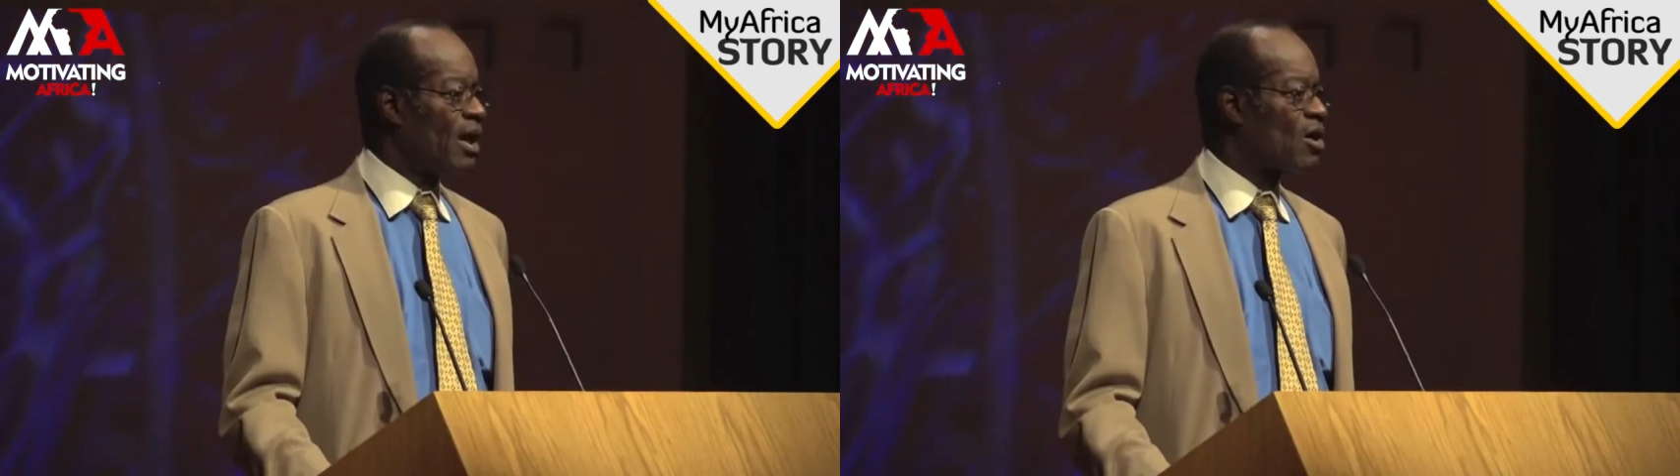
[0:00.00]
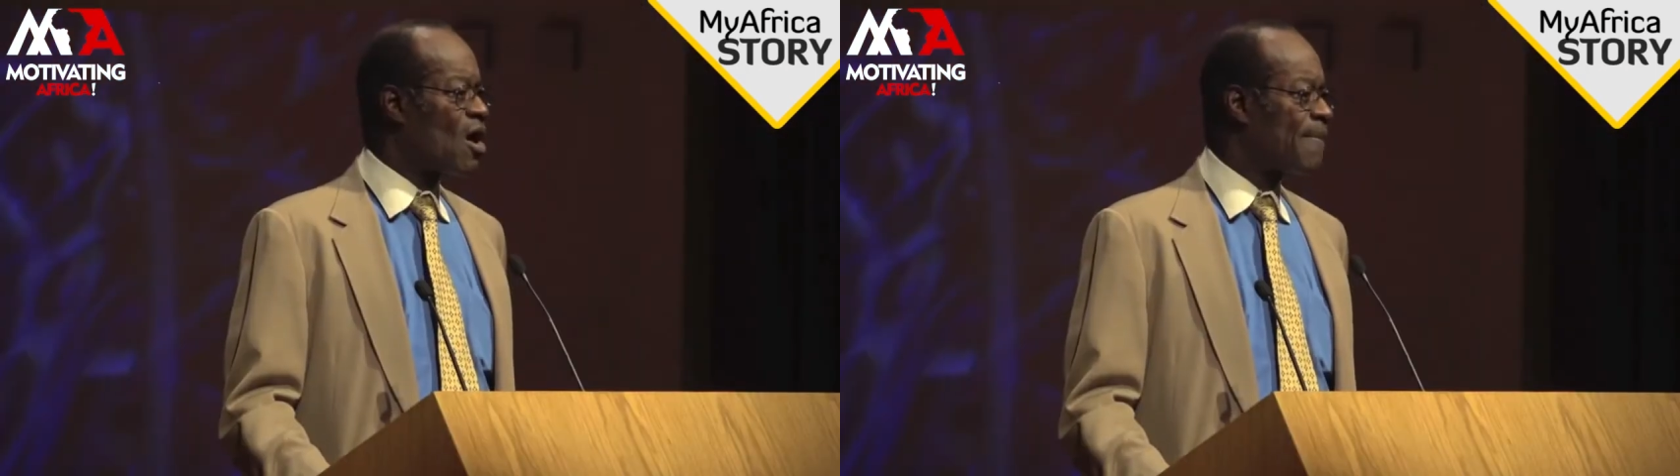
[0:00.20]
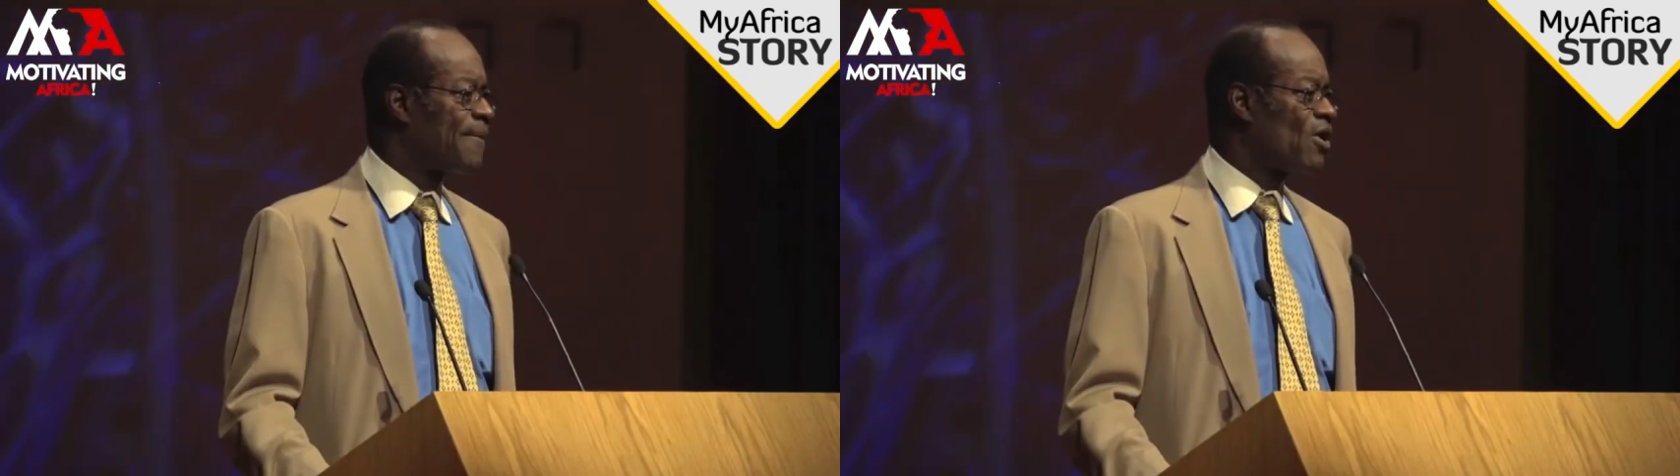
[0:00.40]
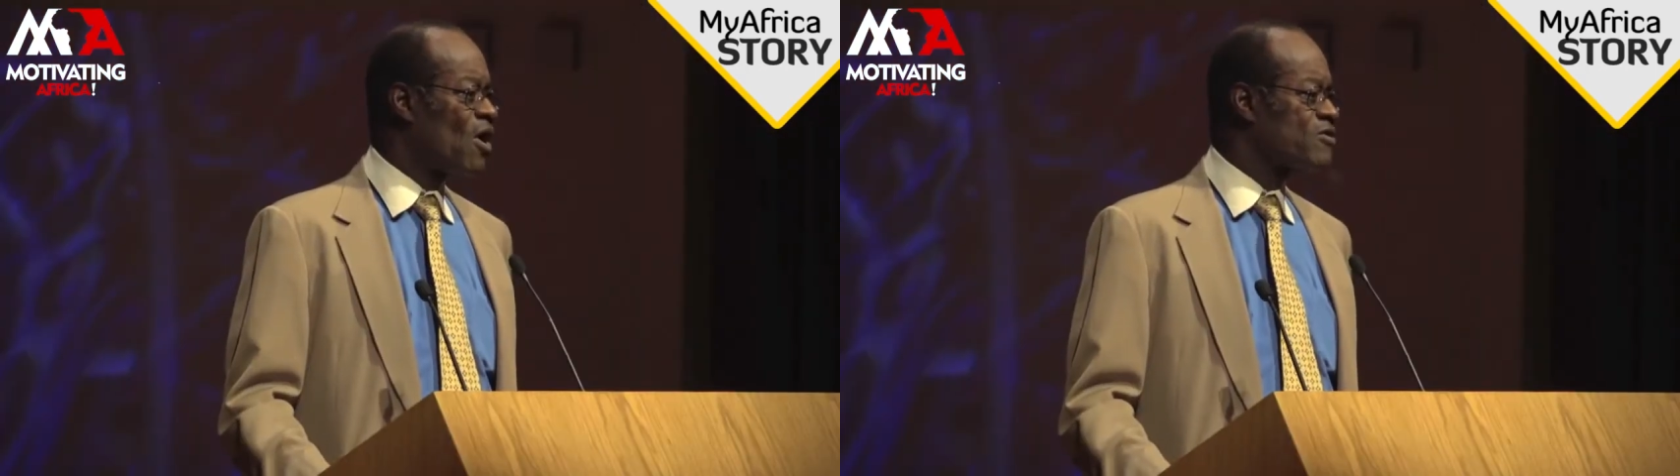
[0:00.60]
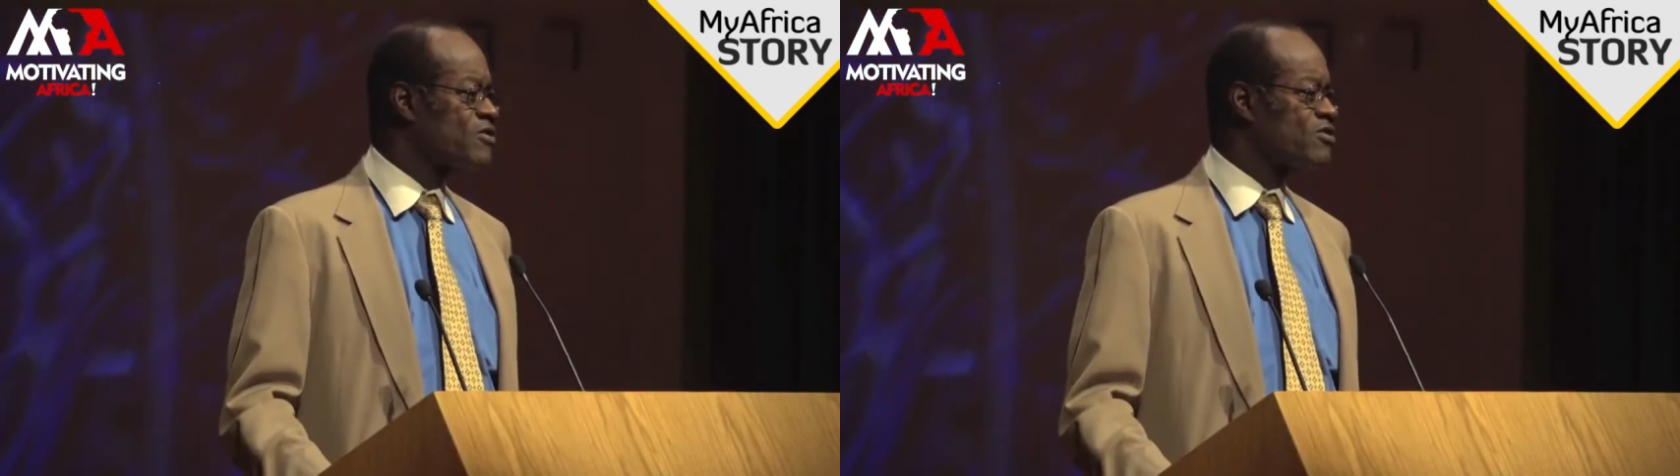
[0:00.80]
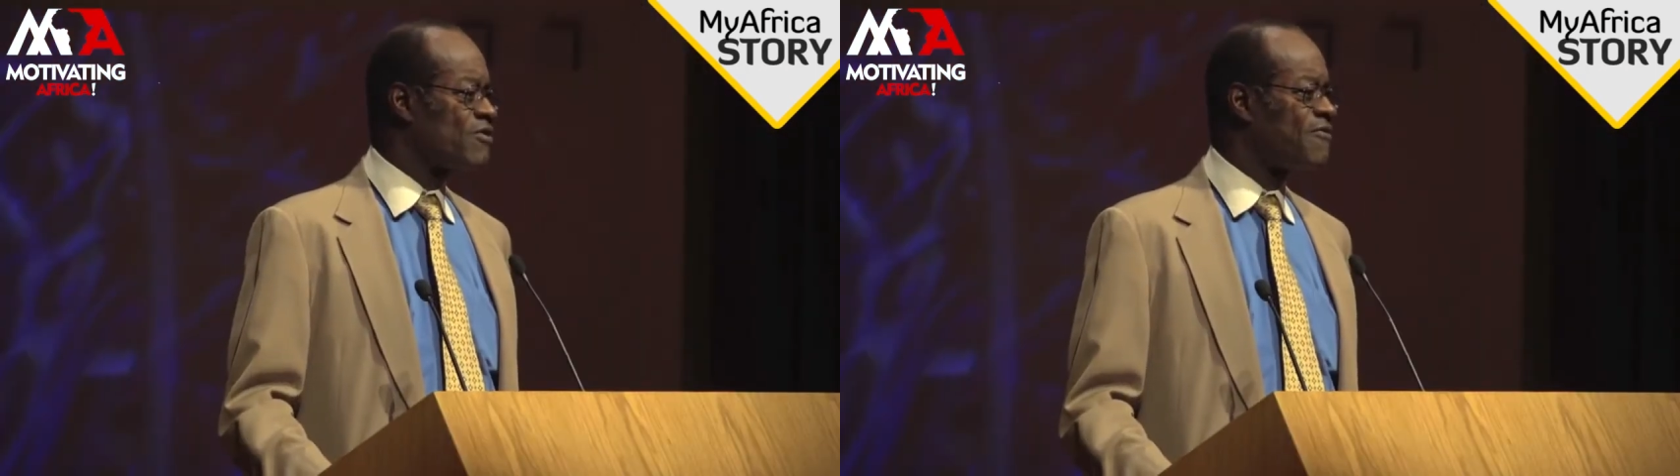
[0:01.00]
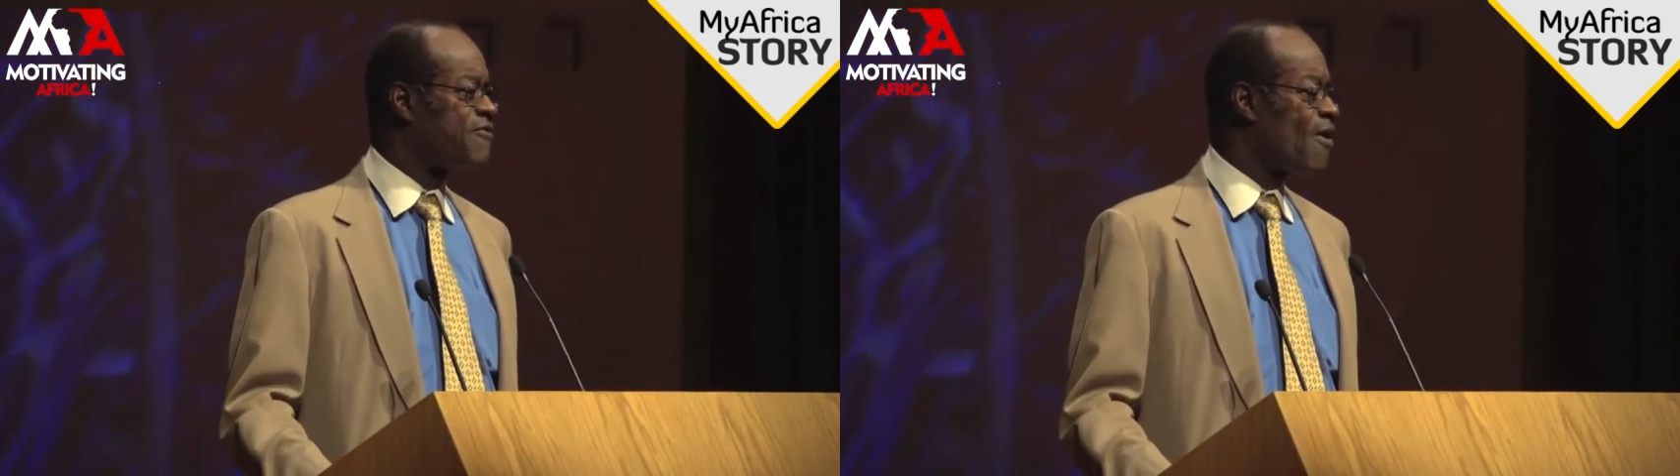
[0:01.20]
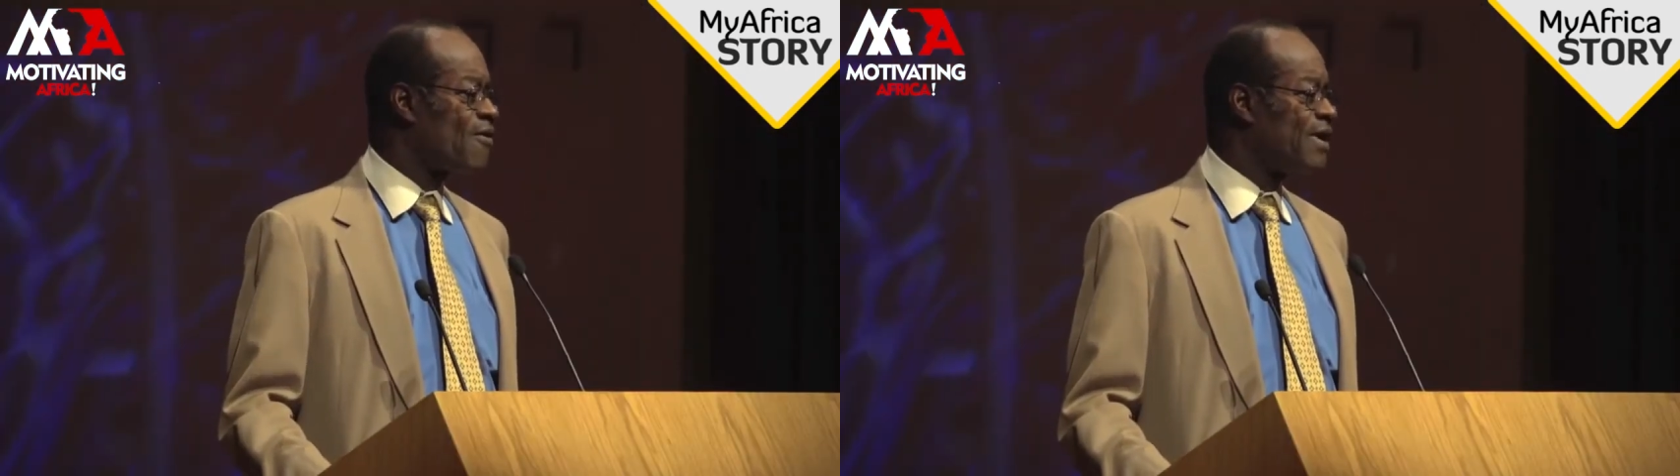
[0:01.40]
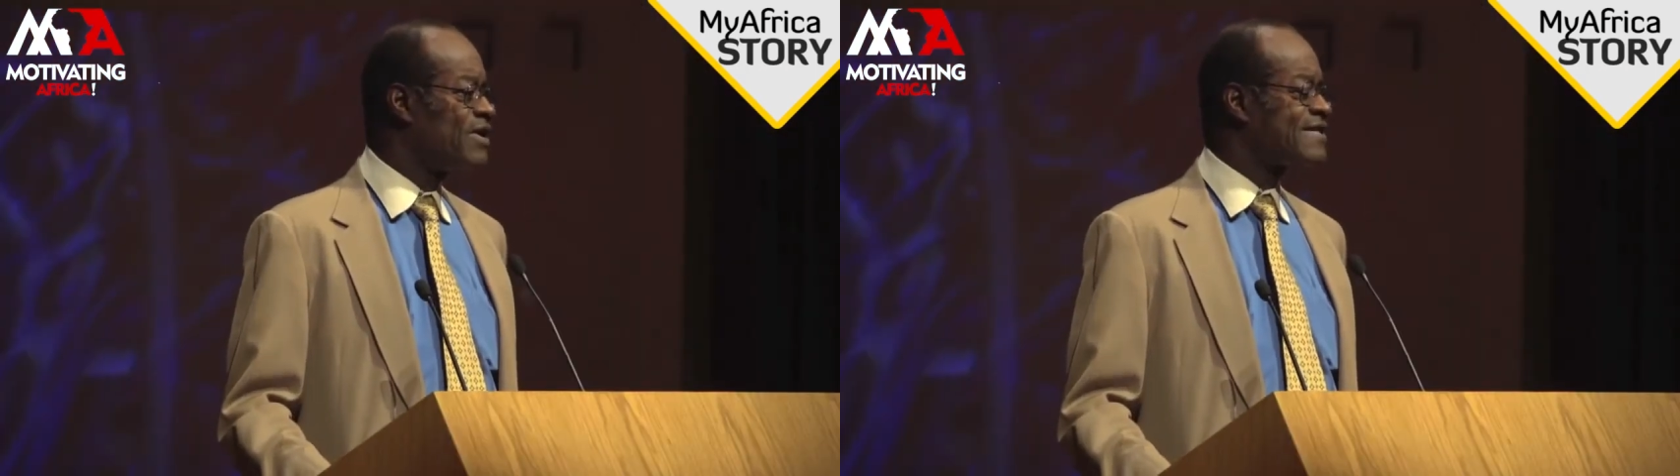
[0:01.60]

and copied all sorts of foreign